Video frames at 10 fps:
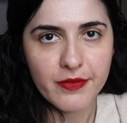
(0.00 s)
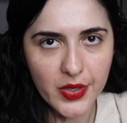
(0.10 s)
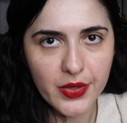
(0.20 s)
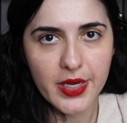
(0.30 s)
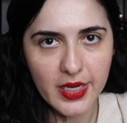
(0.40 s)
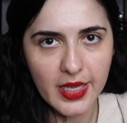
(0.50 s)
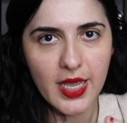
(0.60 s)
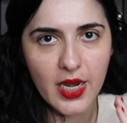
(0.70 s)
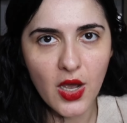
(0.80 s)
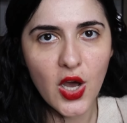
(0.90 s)
very,
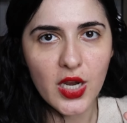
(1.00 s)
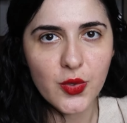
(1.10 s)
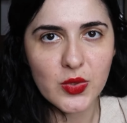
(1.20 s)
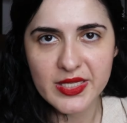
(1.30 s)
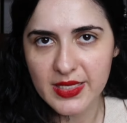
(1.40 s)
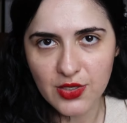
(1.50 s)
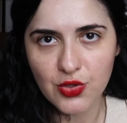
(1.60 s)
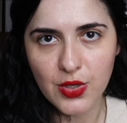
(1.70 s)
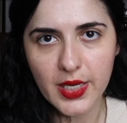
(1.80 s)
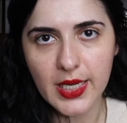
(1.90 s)
again, Hollywood
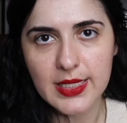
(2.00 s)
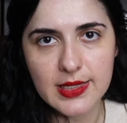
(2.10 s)
centric